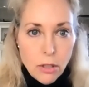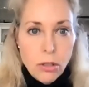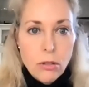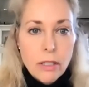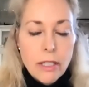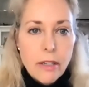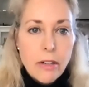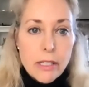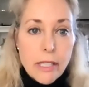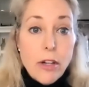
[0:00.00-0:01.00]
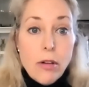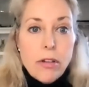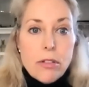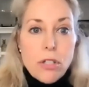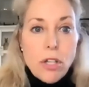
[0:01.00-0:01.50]
Who, because I know
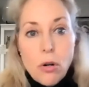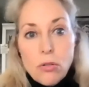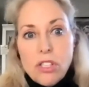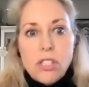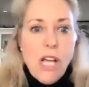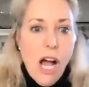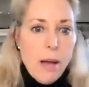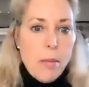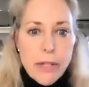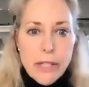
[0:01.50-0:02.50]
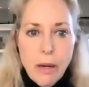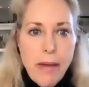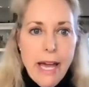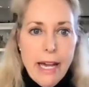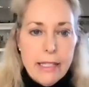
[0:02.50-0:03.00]
there's a whole cyber
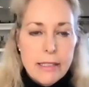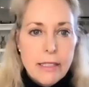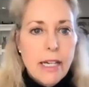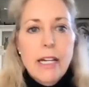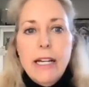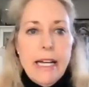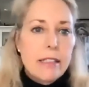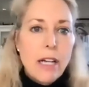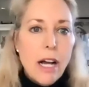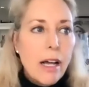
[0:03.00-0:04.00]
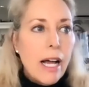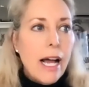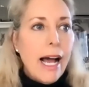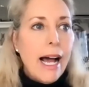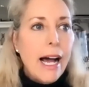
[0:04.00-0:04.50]
command, and
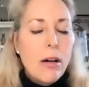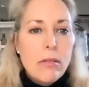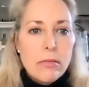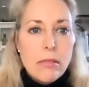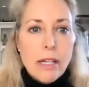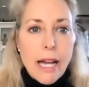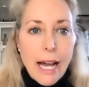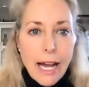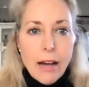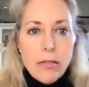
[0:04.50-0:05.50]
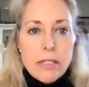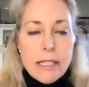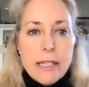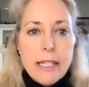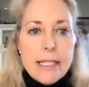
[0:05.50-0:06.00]
how
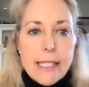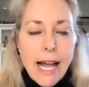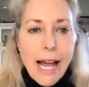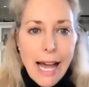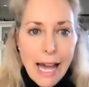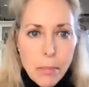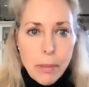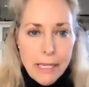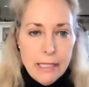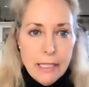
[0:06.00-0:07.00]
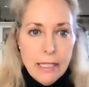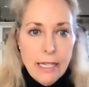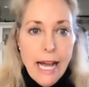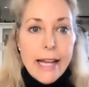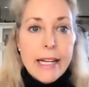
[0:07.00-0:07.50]
did this happen?
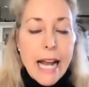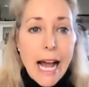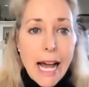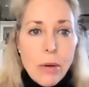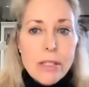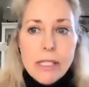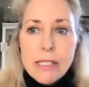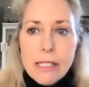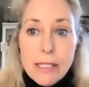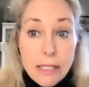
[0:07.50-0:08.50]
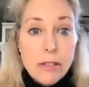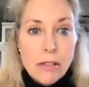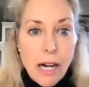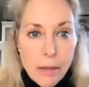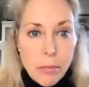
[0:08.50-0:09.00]
And how is it still,
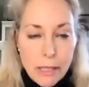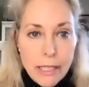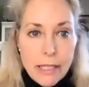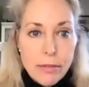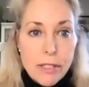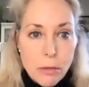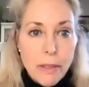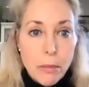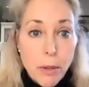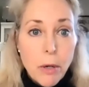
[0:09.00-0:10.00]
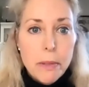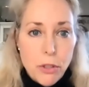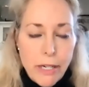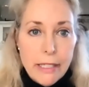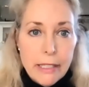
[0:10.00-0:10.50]
I believe, still being
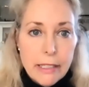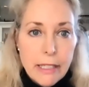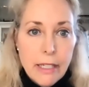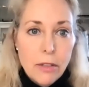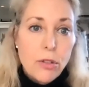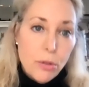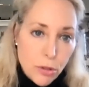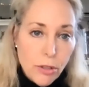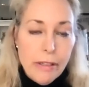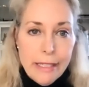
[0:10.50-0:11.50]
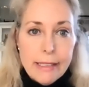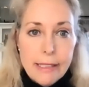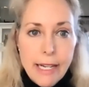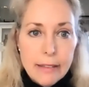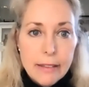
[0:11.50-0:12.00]
perpetrated to a certain
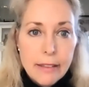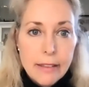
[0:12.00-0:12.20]
extent?